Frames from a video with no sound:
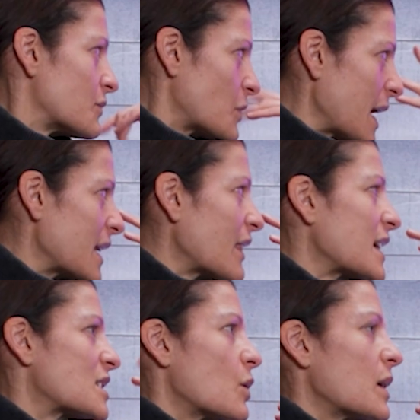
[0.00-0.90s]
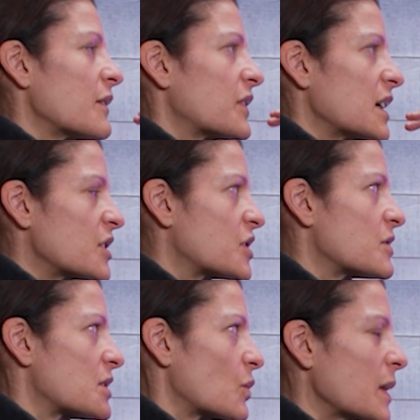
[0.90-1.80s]
Right? Like, so if the
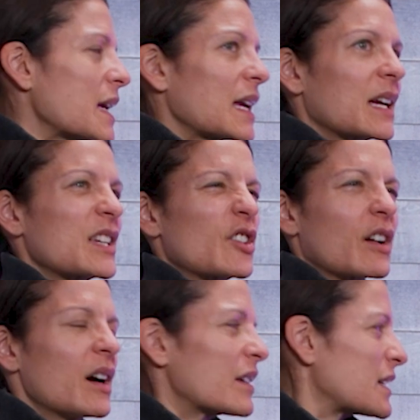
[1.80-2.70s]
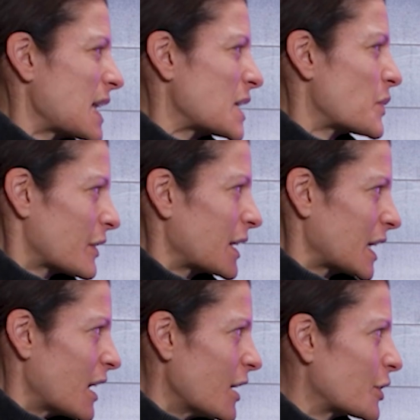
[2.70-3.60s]
issue's the weekend because that's when they're
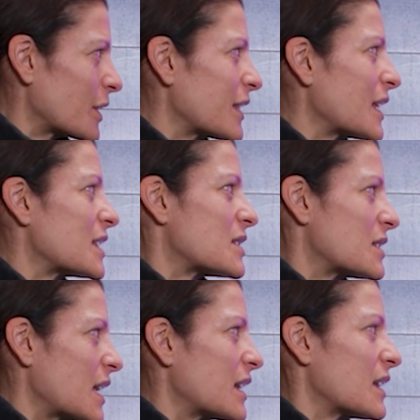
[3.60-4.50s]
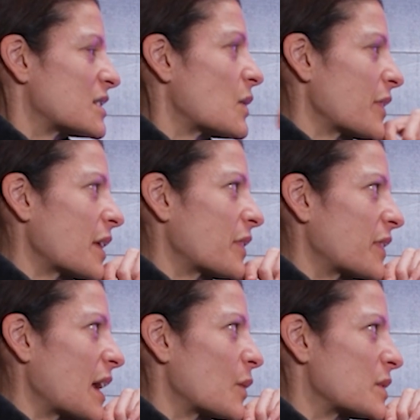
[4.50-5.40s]
getting hungry, then so I thought
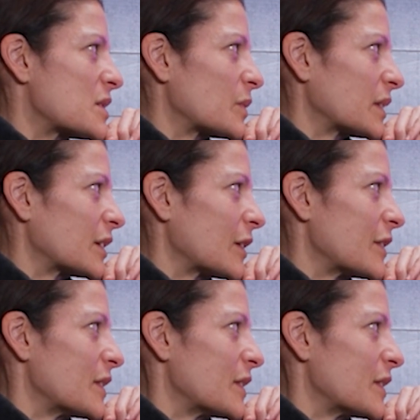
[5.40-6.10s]
that was really great